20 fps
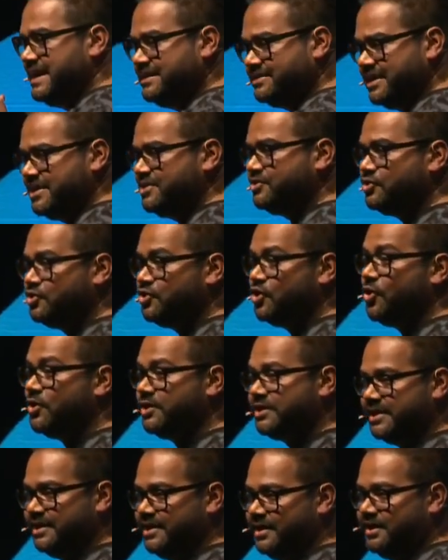thing to
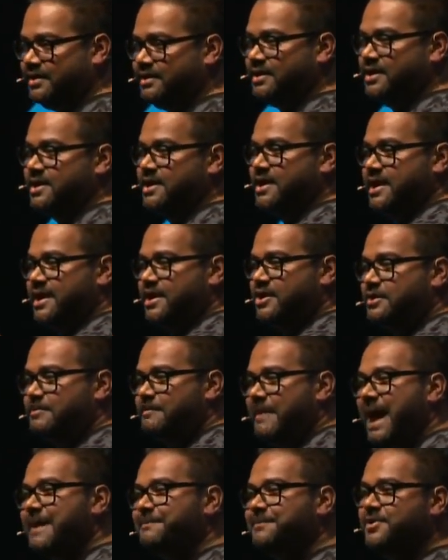note here. You know, the
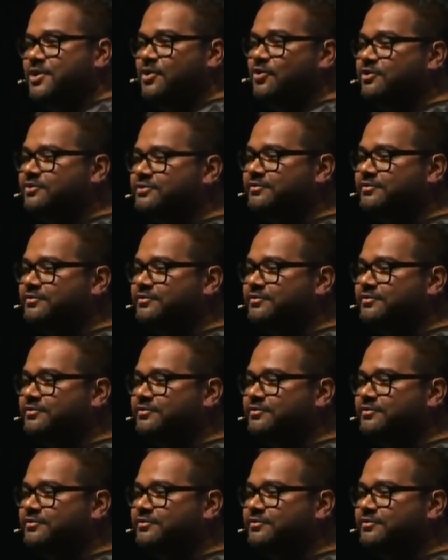map knows